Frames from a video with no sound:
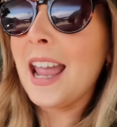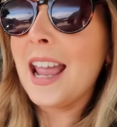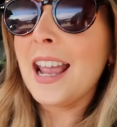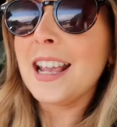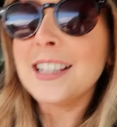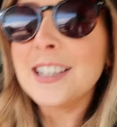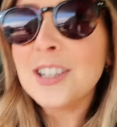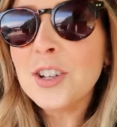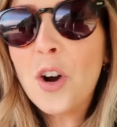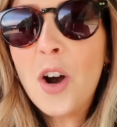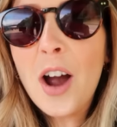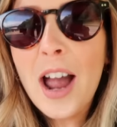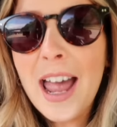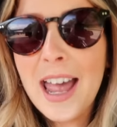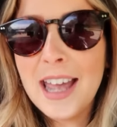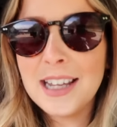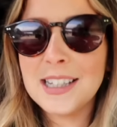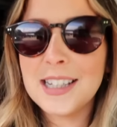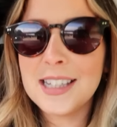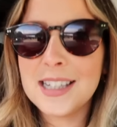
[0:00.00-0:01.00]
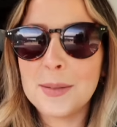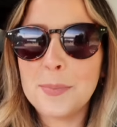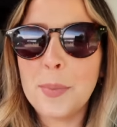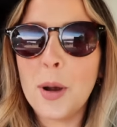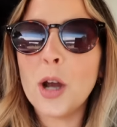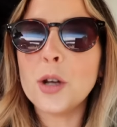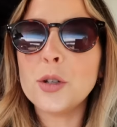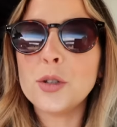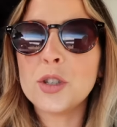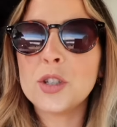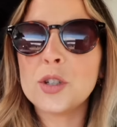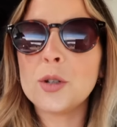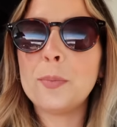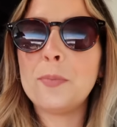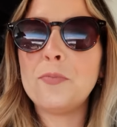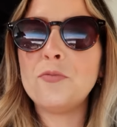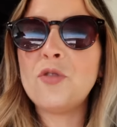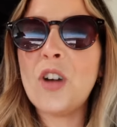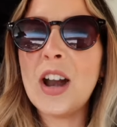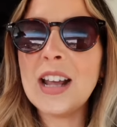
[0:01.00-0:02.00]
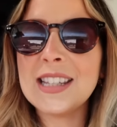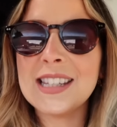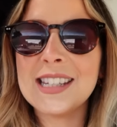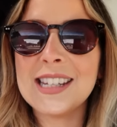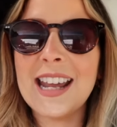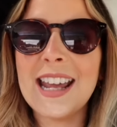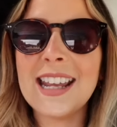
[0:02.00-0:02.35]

is your head supposed to rest